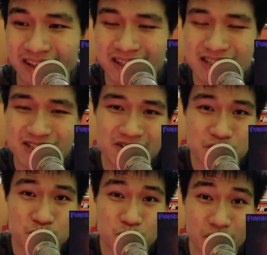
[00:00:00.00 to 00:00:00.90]
And this song
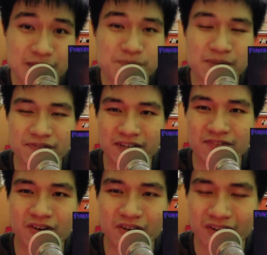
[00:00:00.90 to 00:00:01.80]
is really perfect
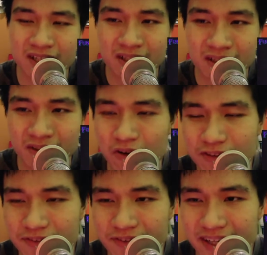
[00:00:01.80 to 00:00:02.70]
for
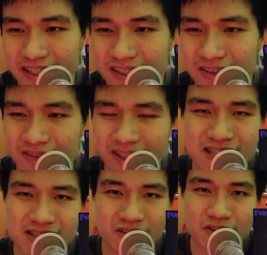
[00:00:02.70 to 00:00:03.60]
Golden Freddy, you know, that
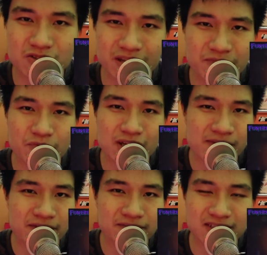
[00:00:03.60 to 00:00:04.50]
he's not going to let William
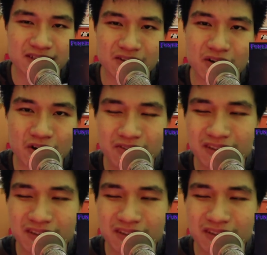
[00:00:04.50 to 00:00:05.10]
Afton go.